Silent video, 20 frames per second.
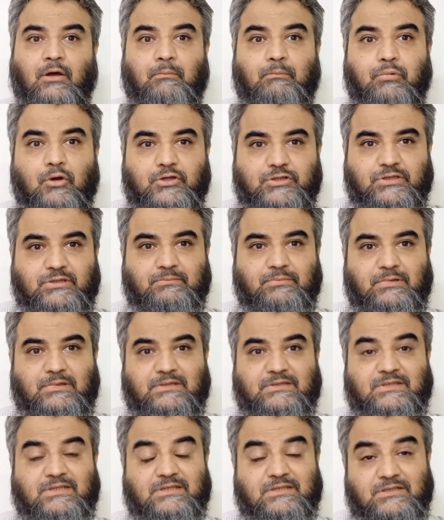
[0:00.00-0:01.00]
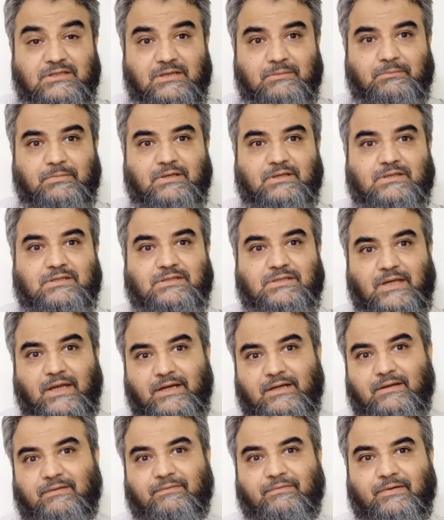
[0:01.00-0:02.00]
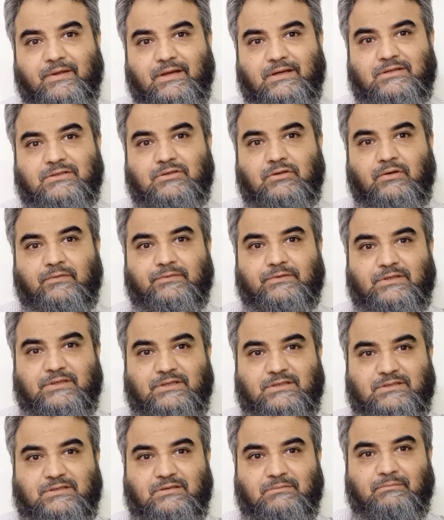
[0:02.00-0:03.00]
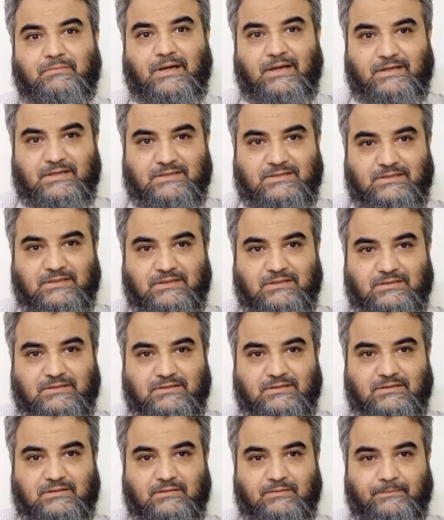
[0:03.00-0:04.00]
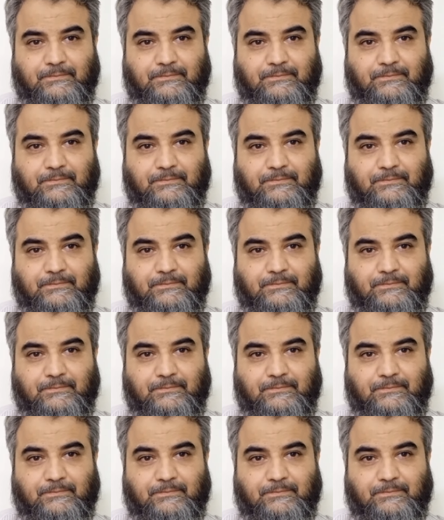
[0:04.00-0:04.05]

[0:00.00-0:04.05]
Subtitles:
possible systemic side effects of these medicines.